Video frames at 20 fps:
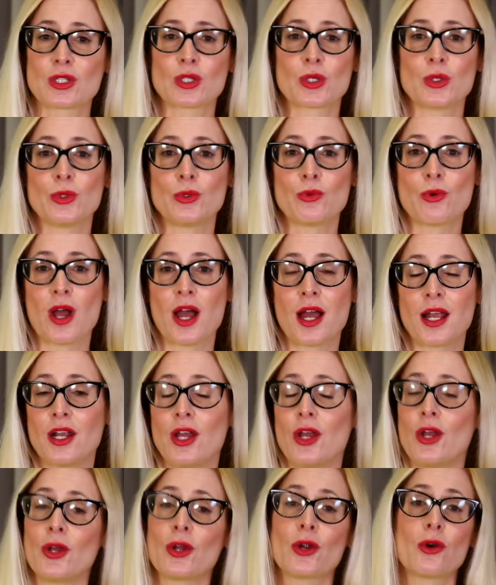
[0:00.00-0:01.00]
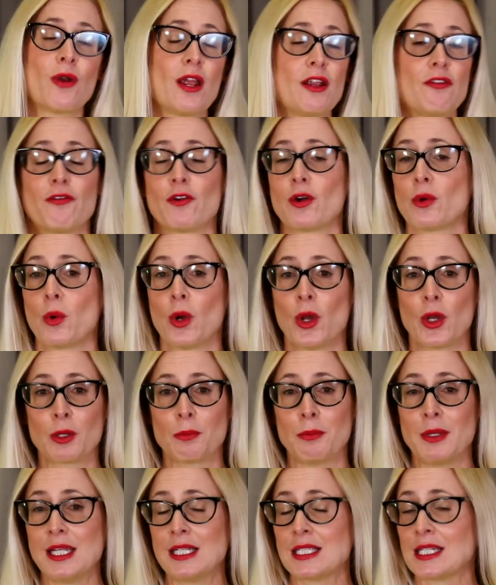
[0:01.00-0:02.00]
school run, great for a work
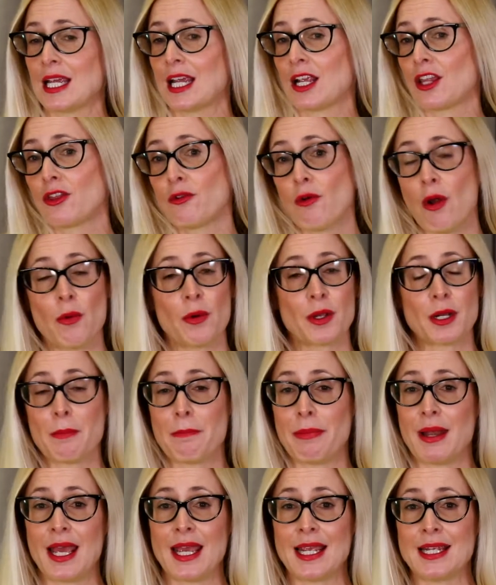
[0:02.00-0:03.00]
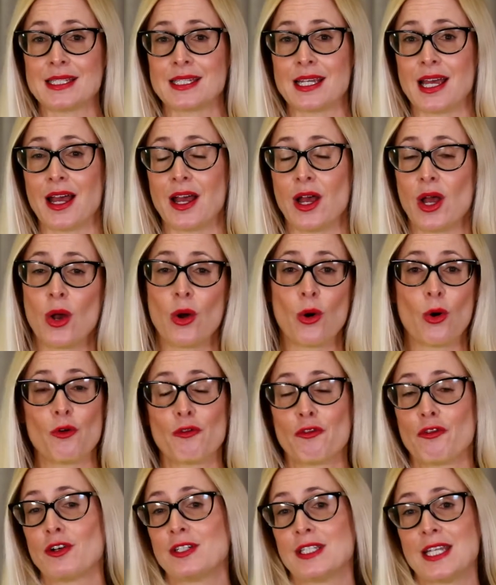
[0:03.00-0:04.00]
meeting, throw on a blazer, or
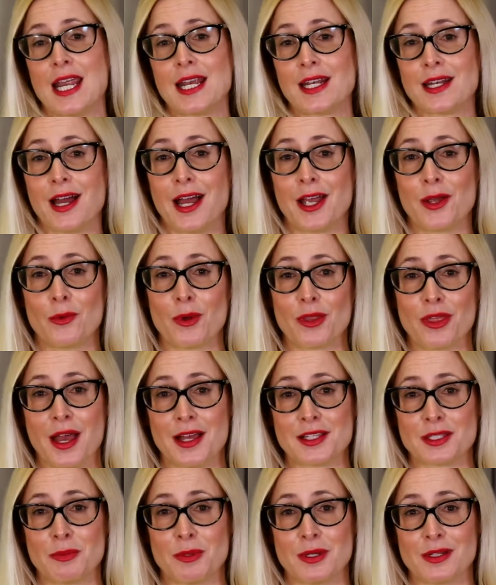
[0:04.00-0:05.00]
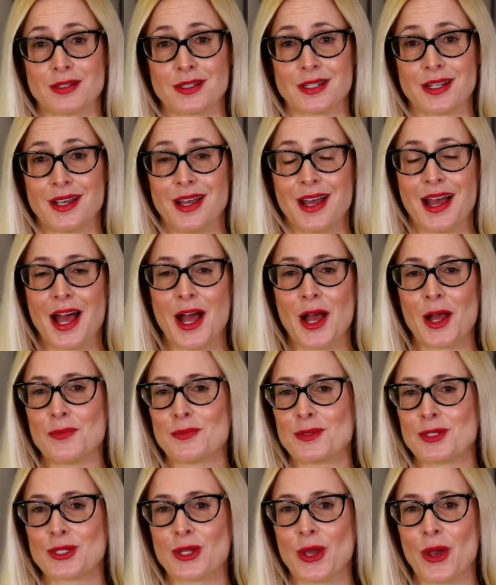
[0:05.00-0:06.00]
for a date night with husband.
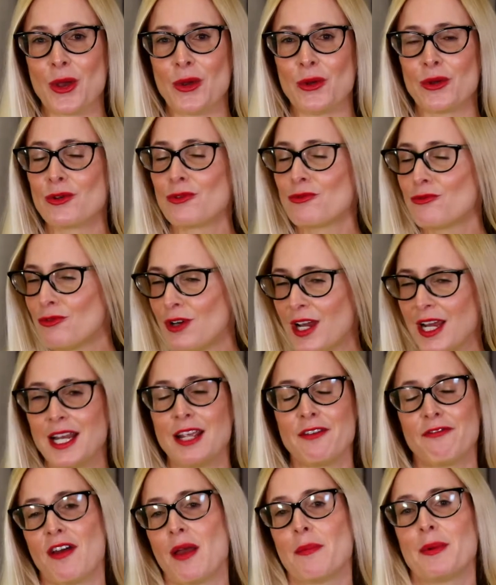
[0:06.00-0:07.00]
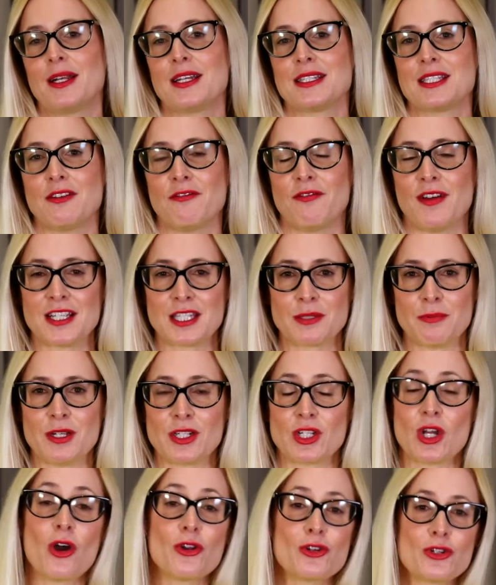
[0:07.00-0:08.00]
So really fabulous
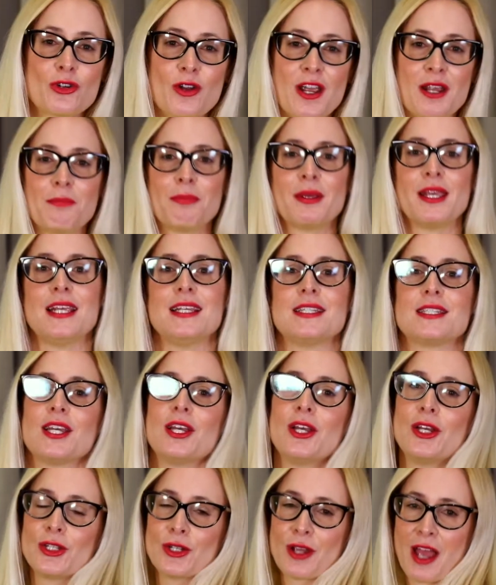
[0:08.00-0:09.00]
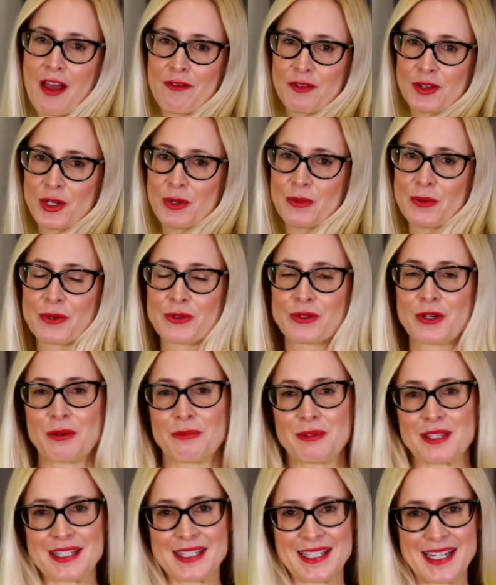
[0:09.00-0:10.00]
investment, on-trend piece to have in your wardrobe this